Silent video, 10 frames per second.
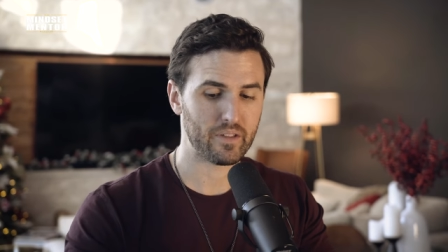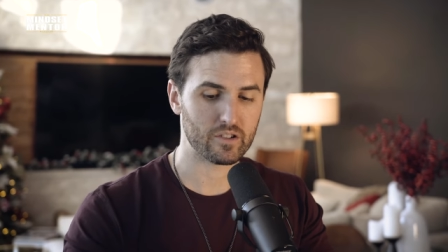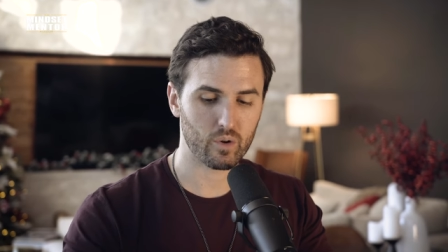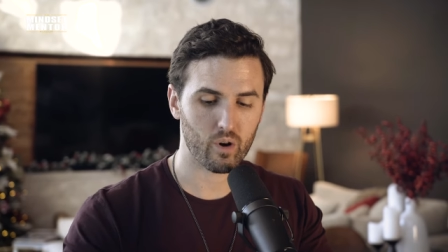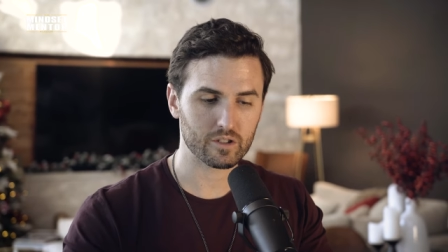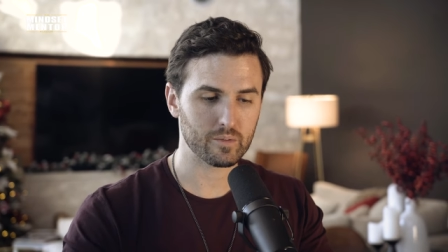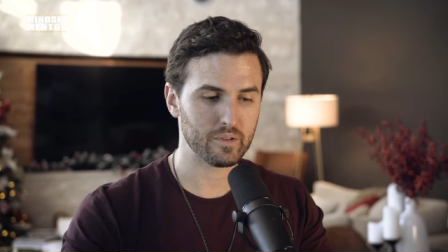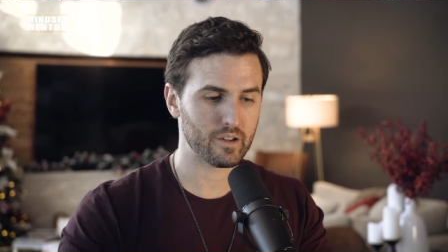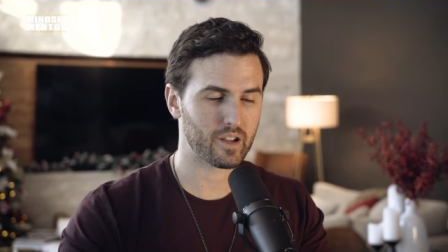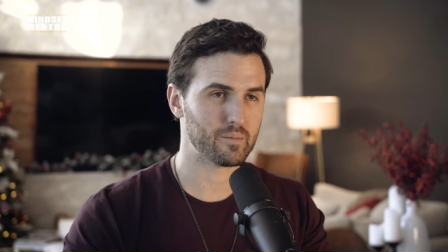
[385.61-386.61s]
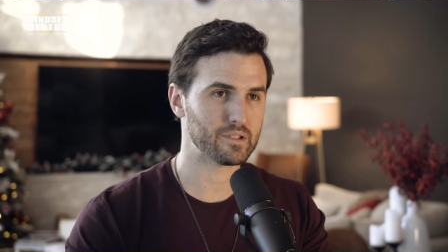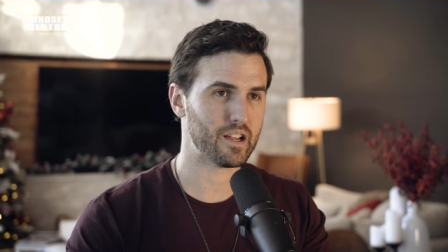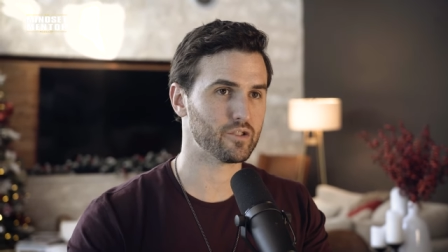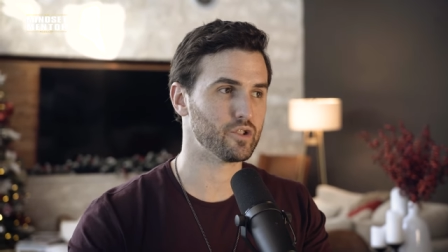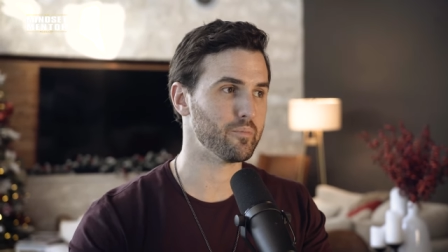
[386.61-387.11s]
And so ultimately it comes
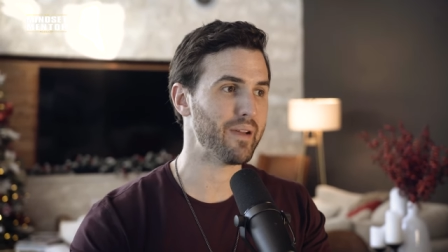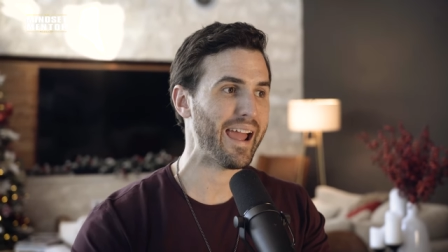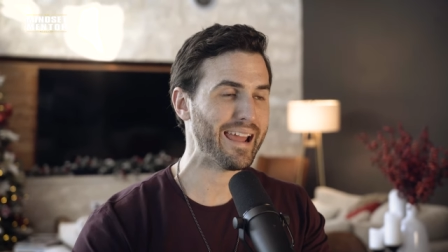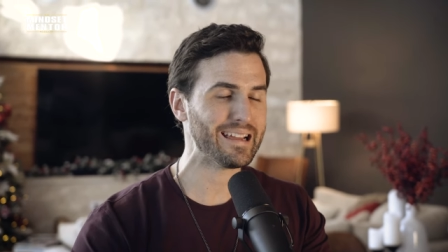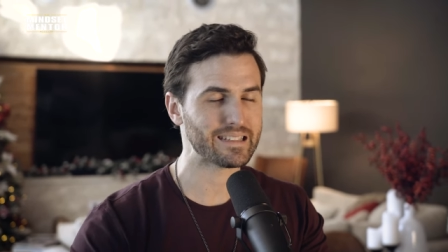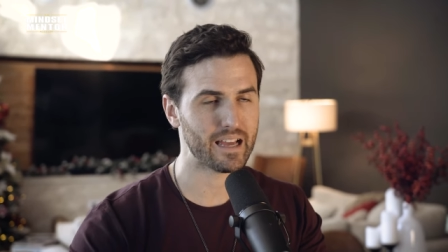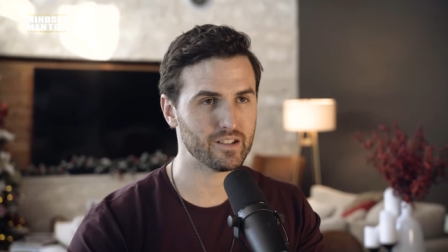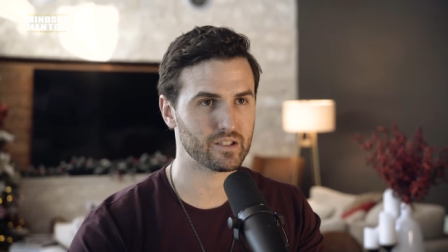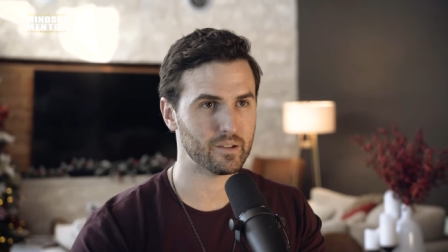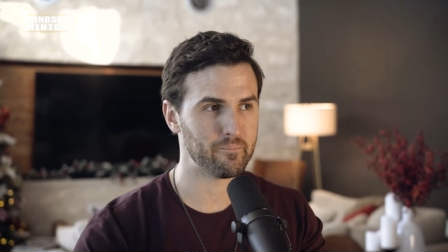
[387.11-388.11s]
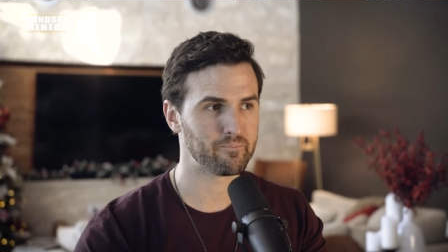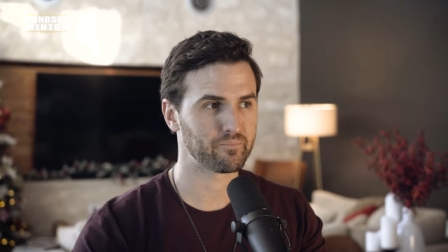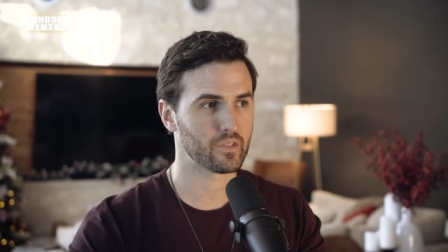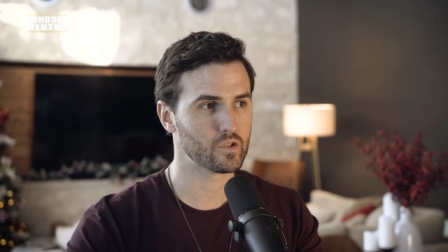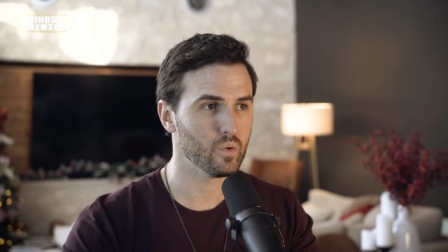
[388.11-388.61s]
down to paying attention
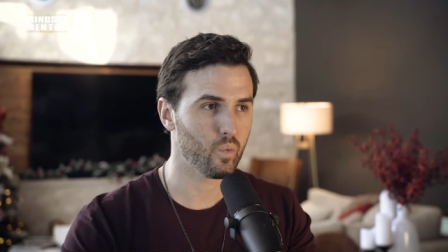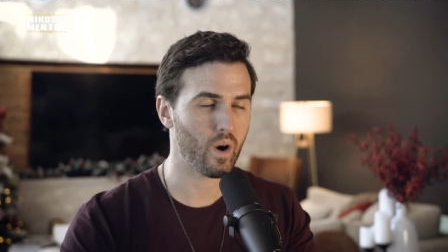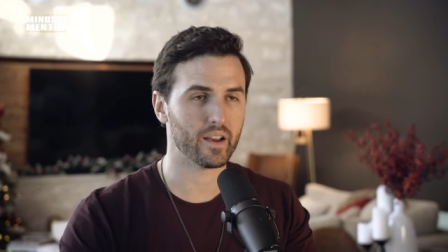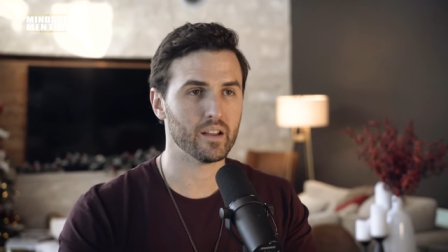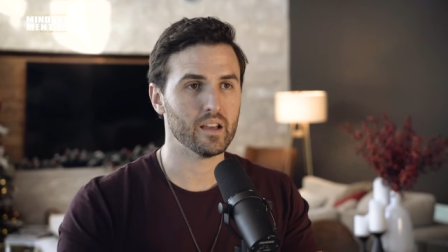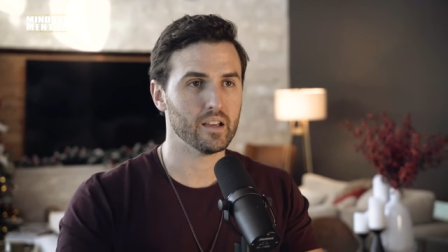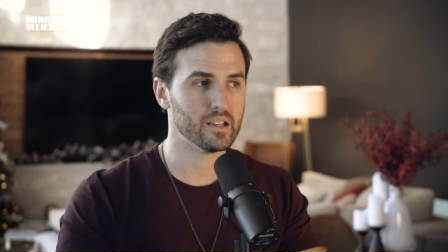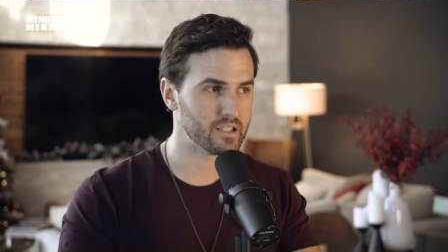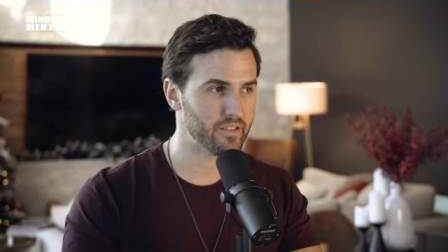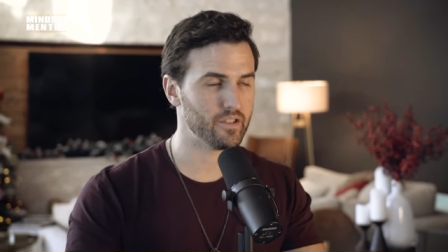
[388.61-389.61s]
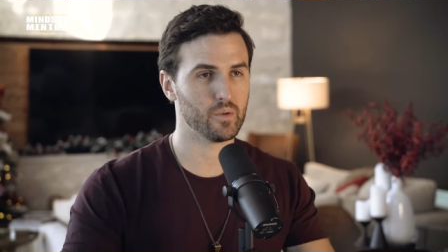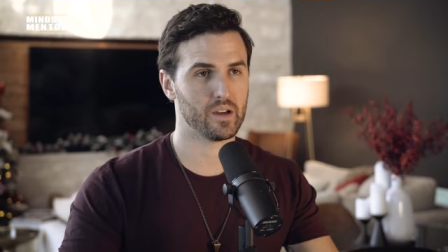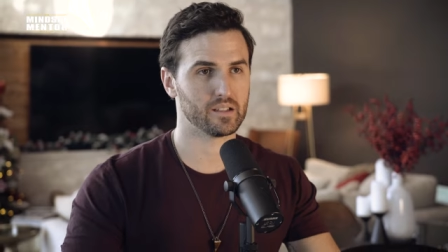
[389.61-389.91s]
to what is giving you